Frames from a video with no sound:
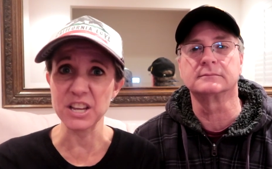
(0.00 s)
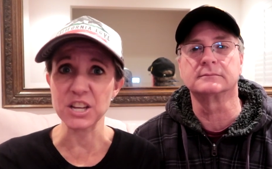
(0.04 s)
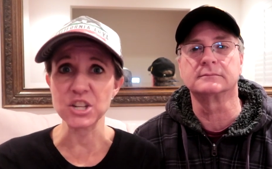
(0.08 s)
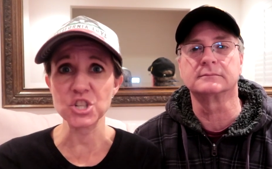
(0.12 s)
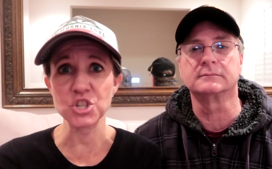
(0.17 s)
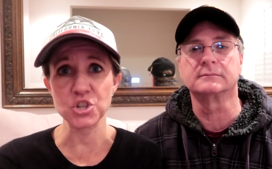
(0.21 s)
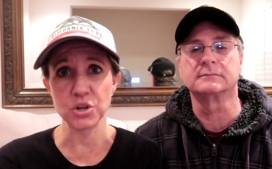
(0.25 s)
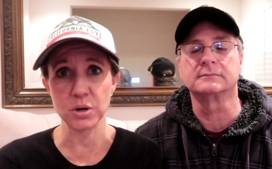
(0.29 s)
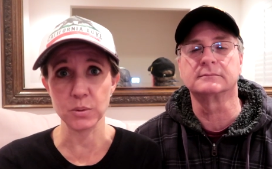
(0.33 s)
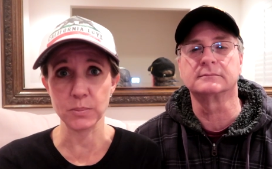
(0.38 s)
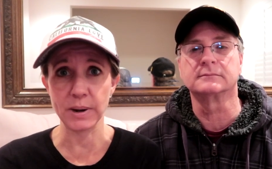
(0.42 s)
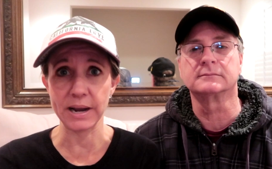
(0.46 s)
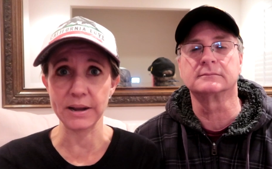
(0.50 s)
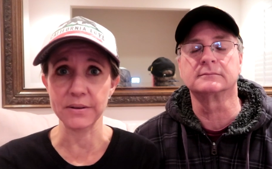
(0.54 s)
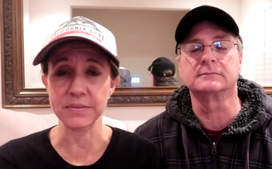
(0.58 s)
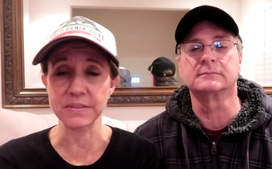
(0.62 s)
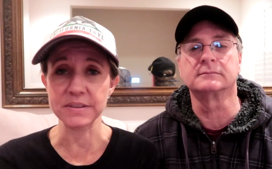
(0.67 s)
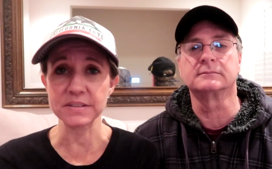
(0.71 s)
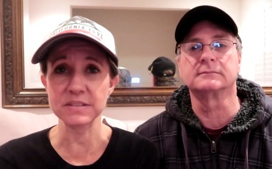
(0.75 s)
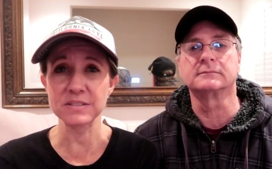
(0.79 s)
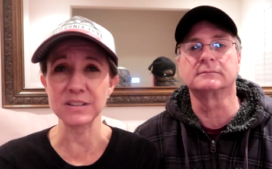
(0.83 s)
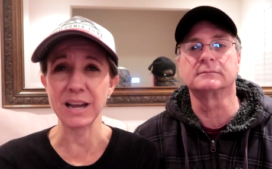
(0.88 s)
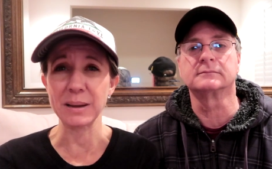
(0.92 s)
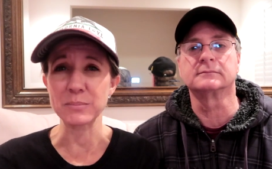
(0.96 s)
Speaker 1: ish around
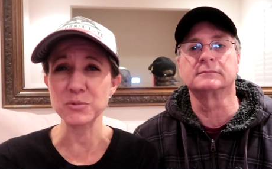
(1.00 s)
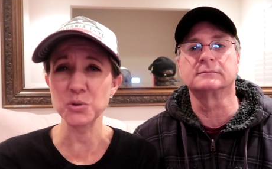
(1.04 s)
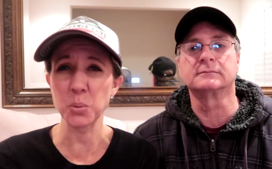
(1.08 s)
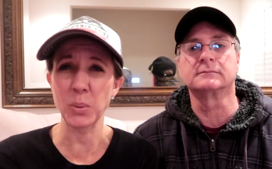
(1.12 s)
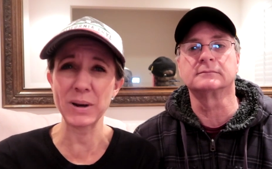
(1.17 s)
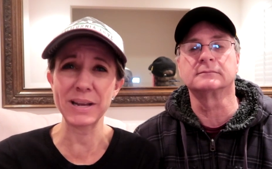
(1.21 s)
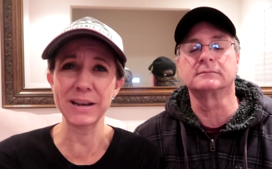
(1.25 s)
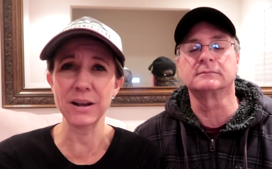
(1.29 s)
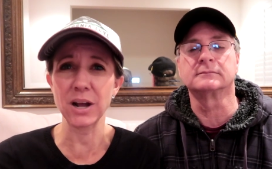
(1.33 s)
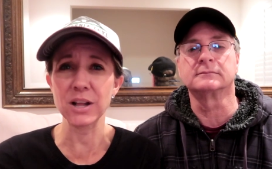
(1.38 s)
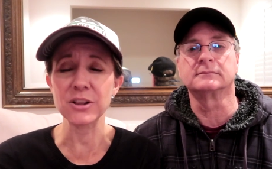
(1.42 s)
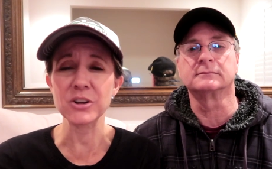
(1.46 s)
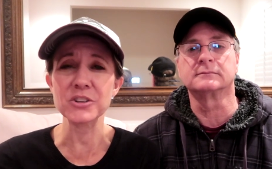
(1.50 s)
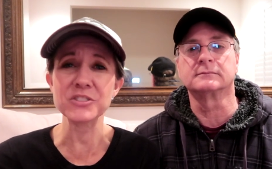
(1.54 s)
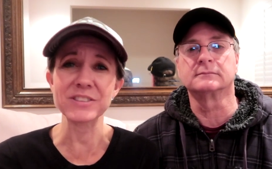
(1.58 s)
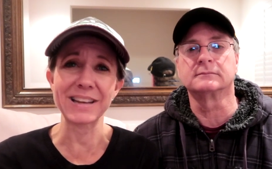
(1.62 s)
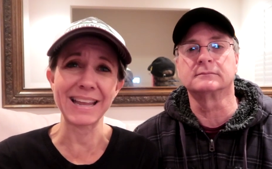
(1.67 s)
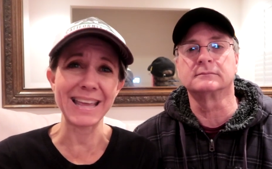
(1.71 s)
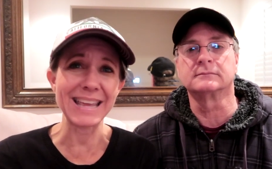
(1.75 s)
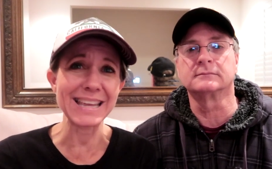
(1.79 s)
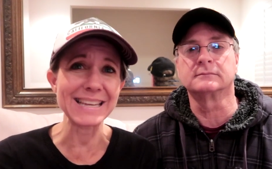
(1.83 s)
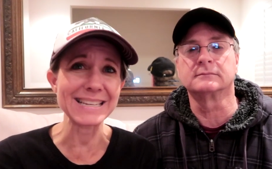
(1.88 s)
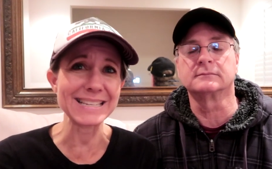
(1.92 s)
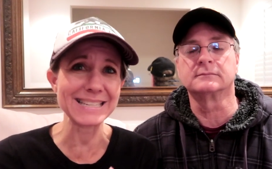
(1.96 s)
this time.
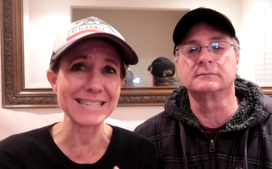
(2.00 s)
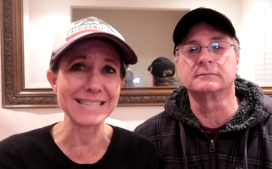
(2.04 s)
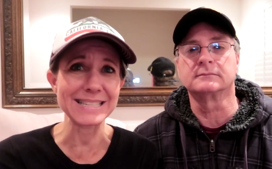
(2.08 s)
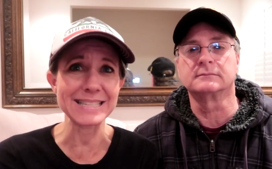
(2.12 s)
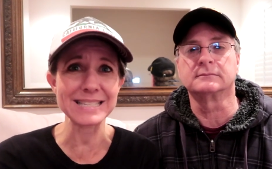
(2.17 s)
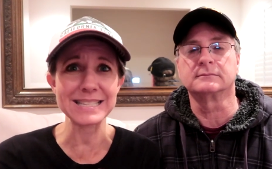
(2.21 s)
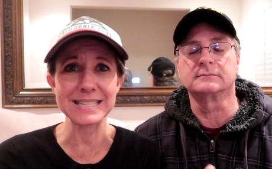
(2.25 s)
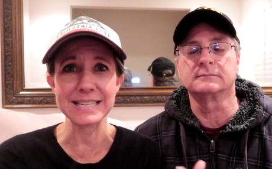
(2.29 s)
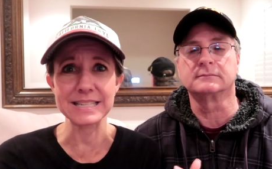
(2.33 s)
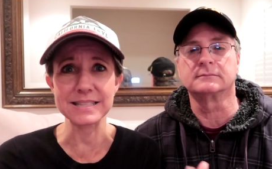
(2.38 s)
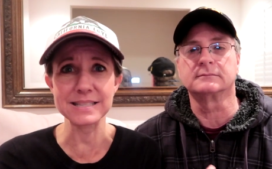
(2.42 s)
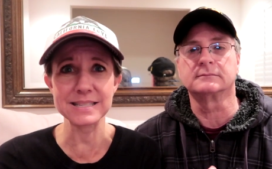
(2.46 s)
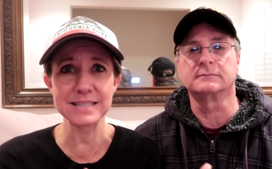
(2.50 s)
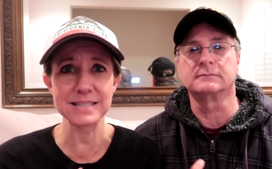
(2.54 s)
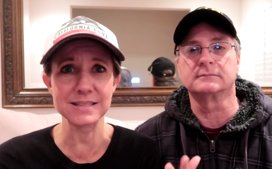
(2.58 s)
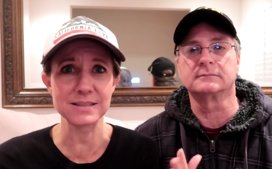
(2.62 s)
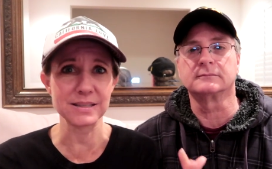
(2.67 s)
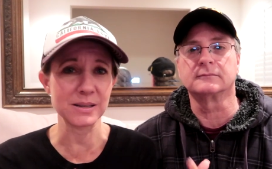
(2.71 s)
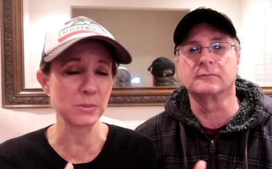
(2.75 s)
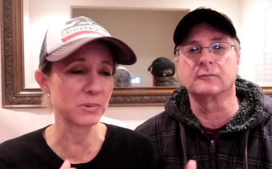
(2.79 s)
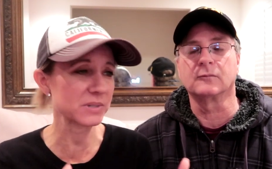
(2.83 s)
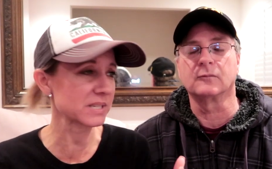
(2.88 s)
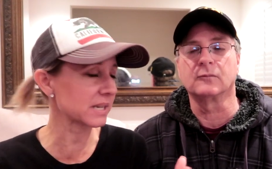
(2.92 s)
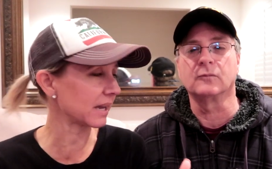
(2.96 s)
$20.18.
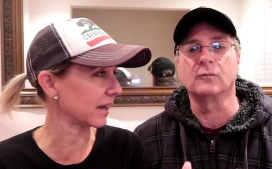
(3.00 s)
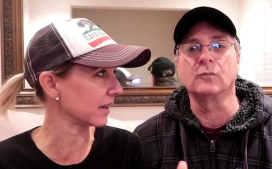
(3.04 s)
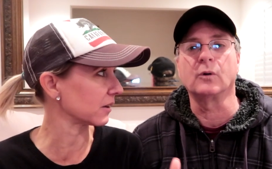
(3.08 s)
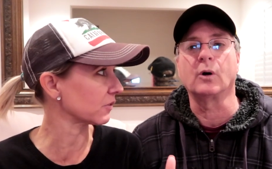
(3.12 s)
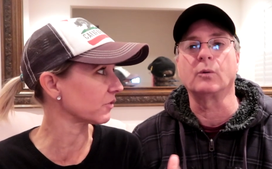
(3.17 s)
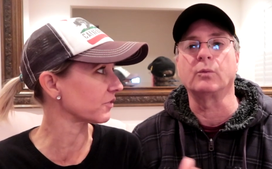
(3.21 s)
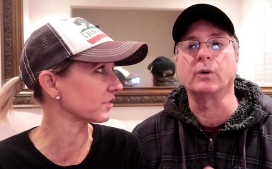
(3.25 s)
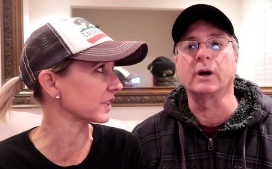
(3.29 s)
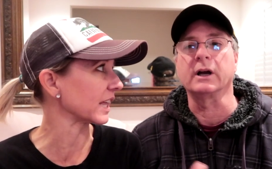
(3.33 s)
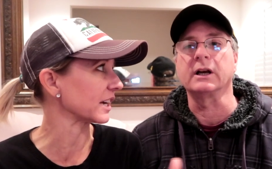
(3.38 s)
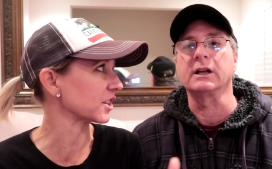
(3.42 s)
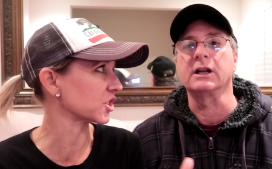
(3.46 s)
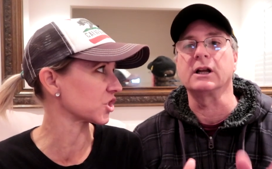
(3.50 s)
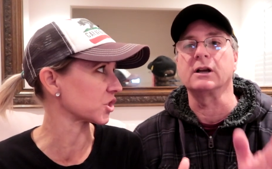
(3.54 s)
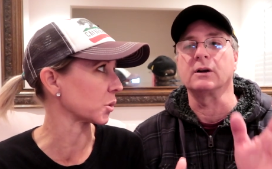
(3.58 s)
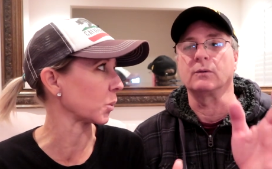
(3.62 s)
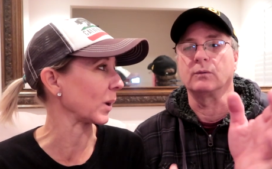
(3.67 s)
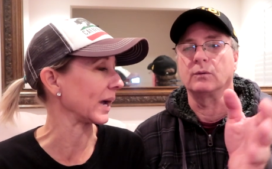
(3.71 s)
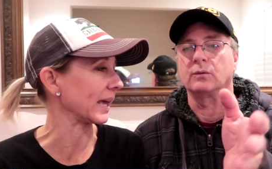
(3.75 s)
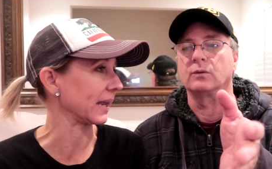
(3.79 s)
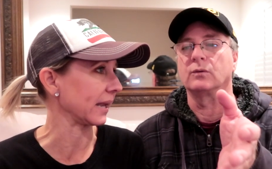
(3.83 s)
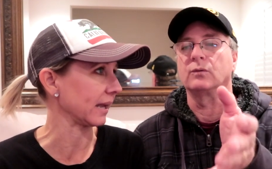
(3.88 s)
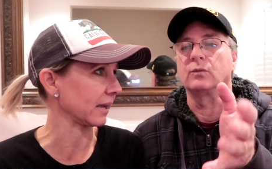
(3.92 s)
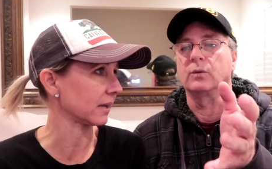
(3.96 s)
It was kind well, of we're
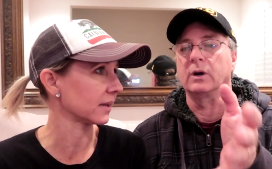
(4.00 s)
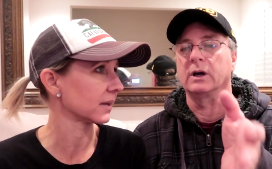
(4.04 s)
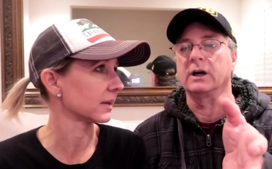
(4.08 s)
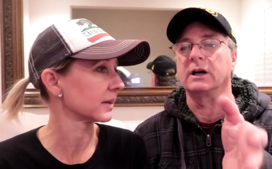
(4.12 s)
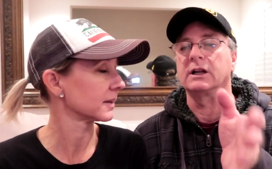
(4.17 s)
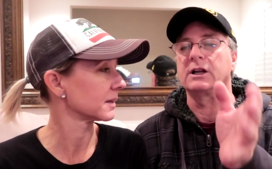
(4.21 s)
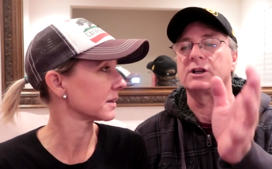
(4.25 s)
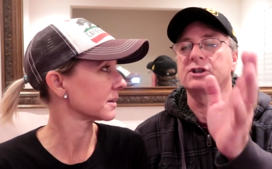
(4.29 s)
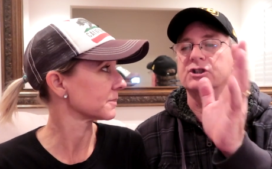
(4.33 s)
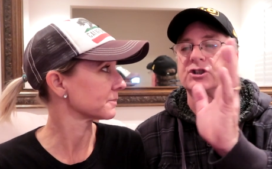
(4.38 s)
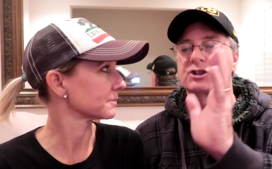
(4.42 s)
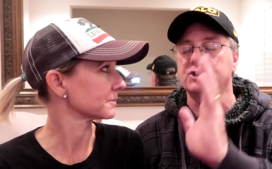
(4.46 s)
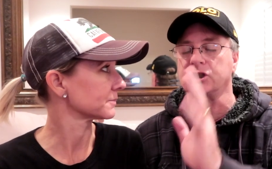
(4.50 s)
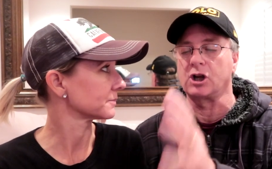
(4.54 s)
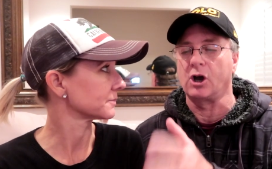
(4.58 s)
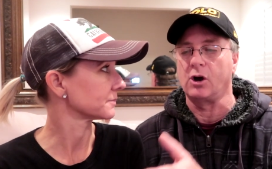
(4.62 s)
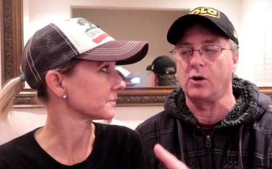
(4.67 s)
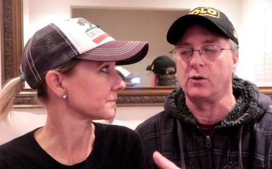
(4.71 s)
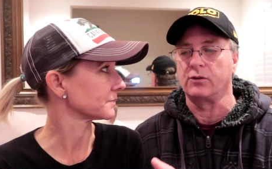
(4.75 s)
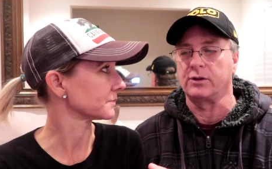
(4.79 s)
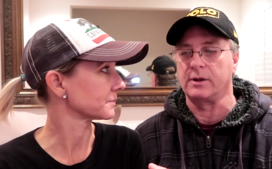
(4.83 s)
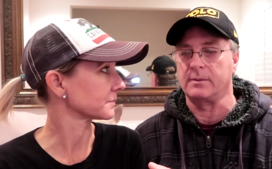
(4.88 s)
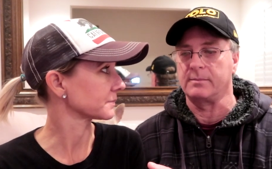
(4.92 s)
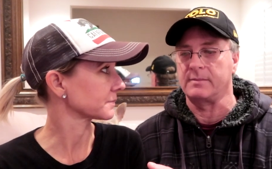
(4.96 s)
fluctuating. Gonna,
Speaker 2: we're going to
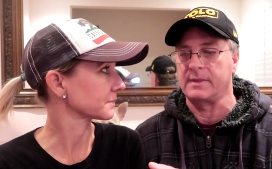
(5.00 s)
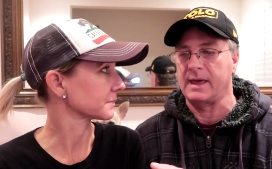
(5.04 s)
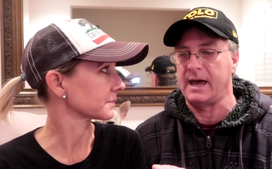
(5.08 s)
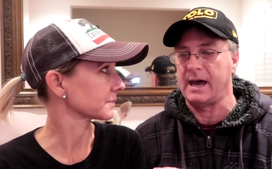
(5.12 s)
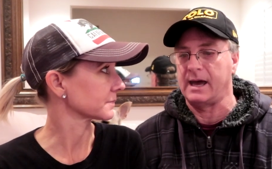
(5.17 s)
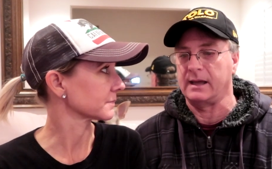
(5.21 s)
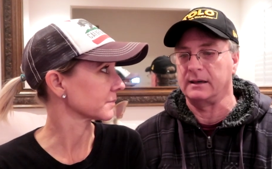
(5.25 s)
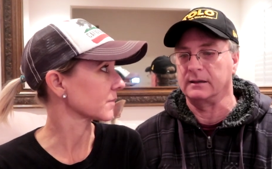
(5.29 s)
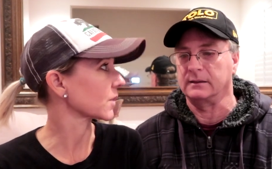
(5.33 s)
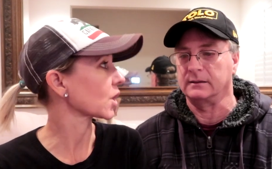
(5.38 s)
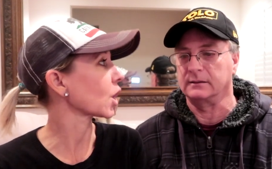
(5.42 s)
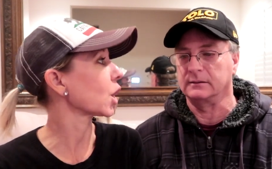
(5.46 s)
show them that.